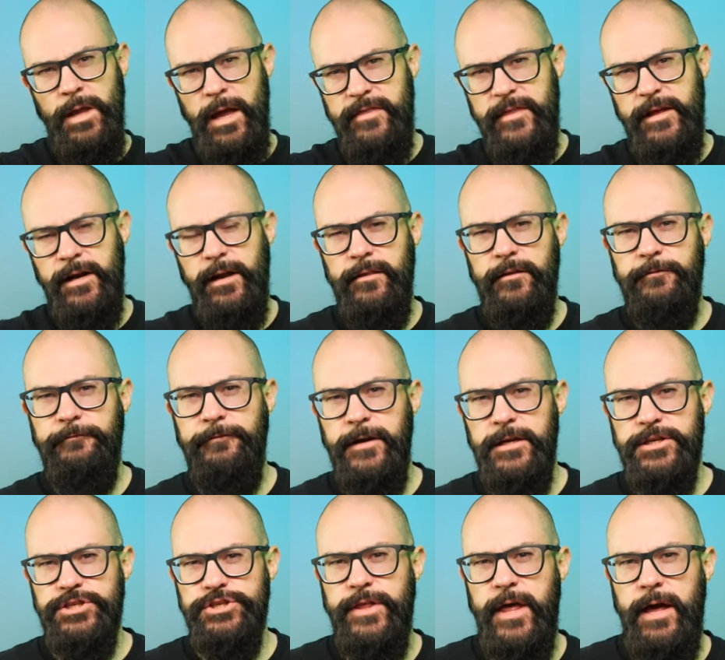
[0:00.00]
And then on the
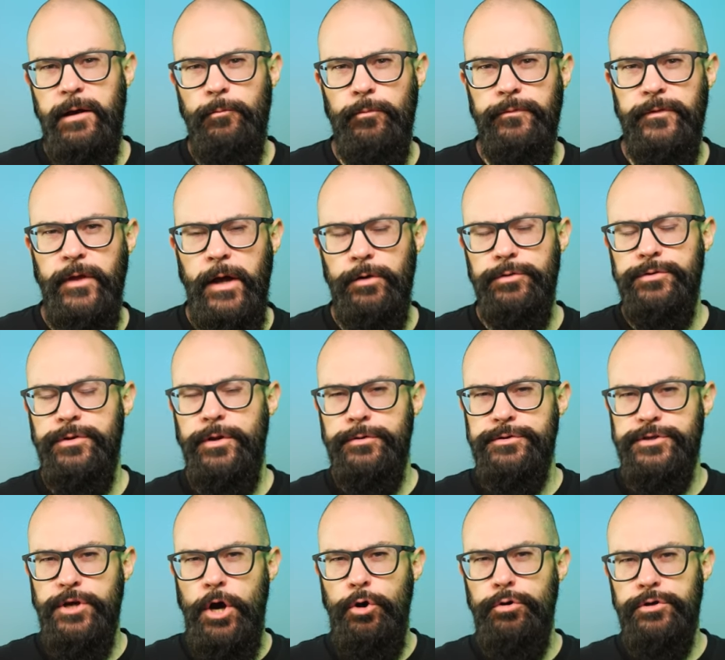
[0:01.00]
finish, that
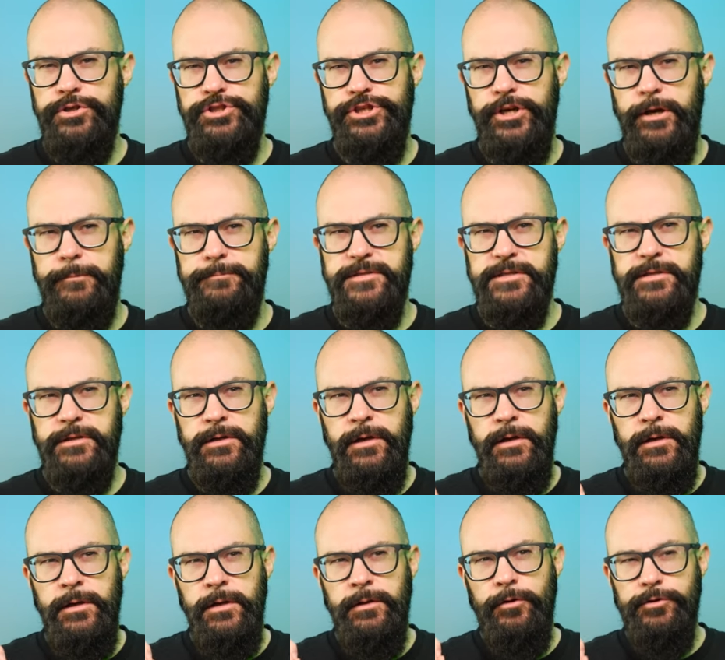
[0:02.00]
those oak chips,
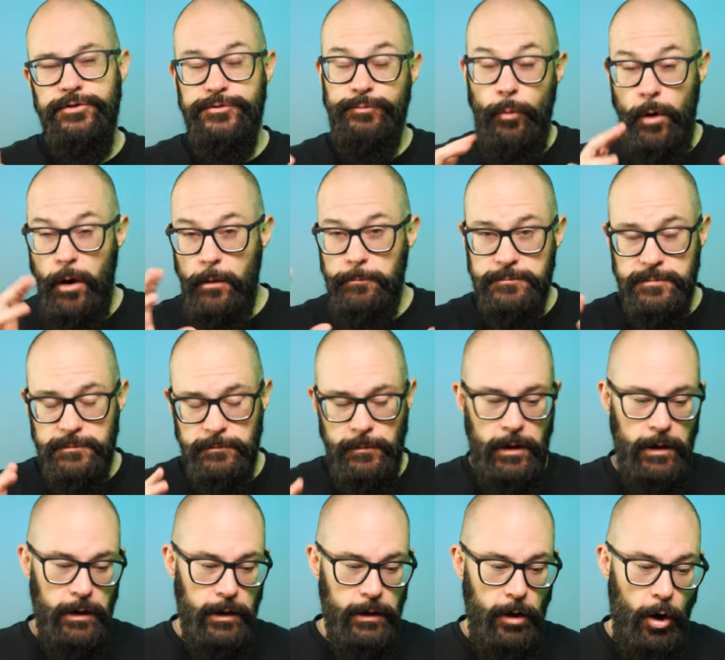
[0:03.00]
those rum
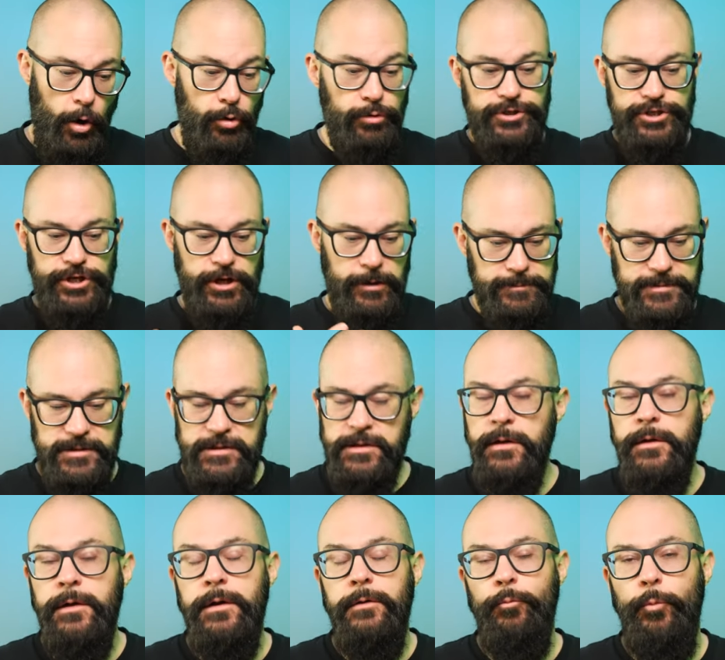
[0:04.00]
oak chips,
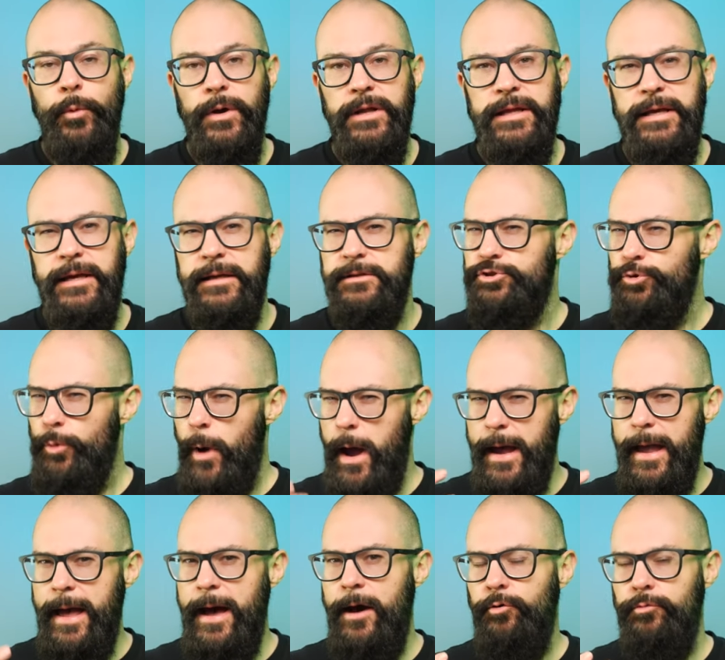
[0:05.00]
really
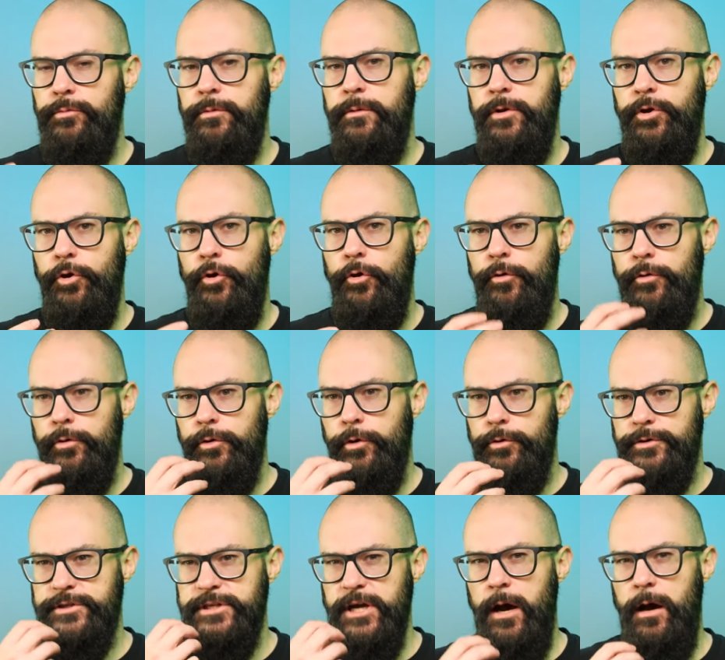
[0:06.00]
dry out
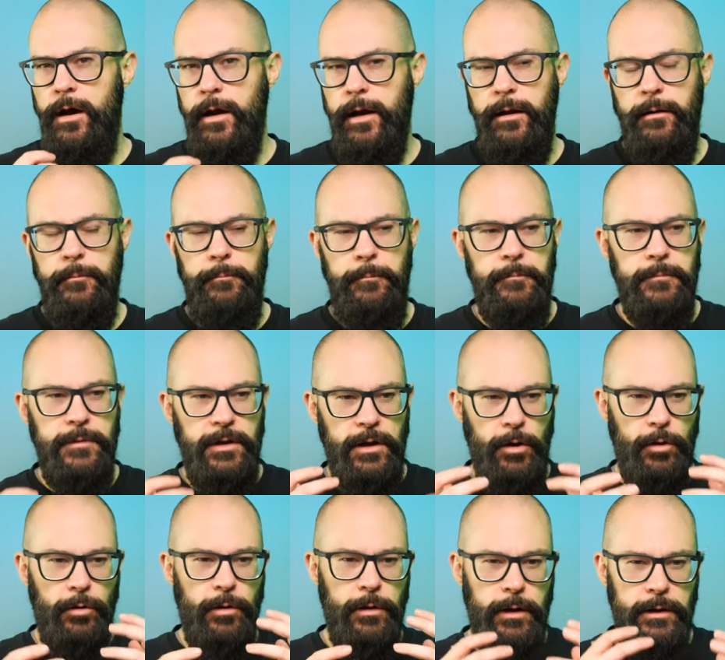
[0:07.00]
your tongue, and it, you
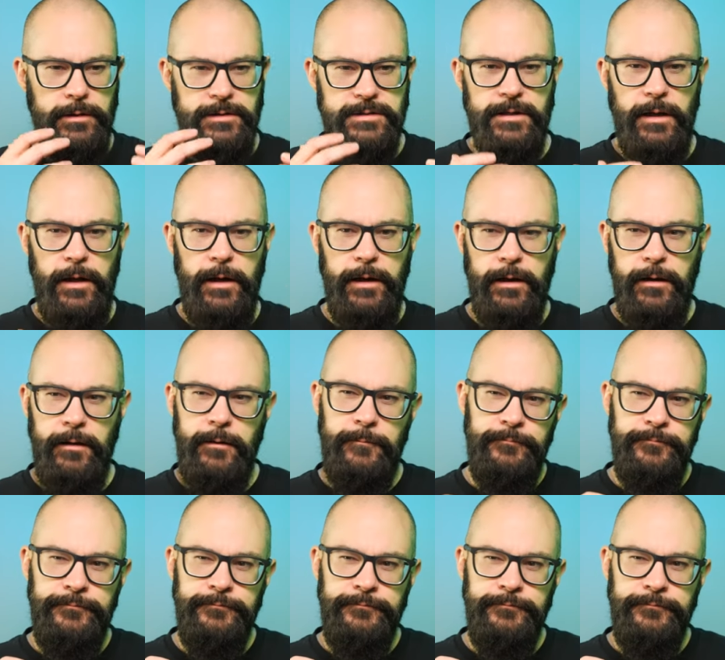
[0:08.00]
know, it's like